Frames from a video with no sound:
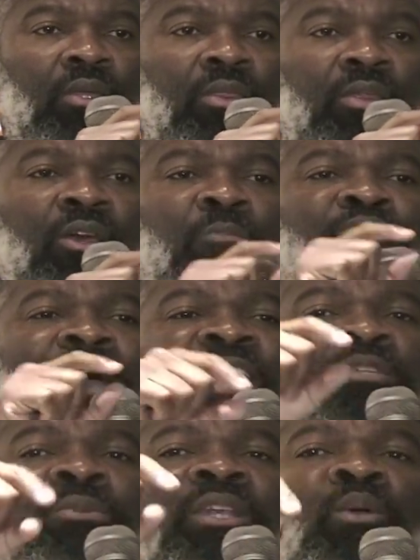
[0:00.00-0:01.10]
There are
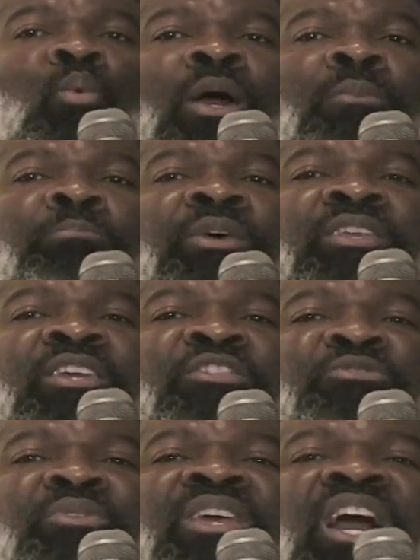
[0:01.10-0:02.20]
approximately
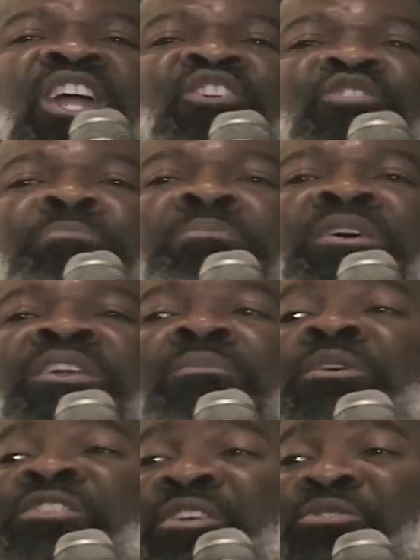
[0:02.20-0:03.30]
1,300,000,000
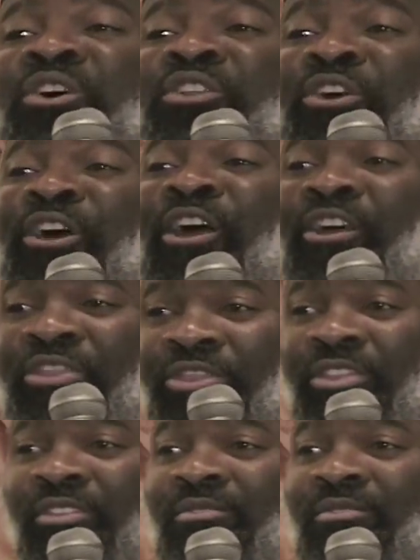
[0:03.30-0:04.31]
Muslims on the earth.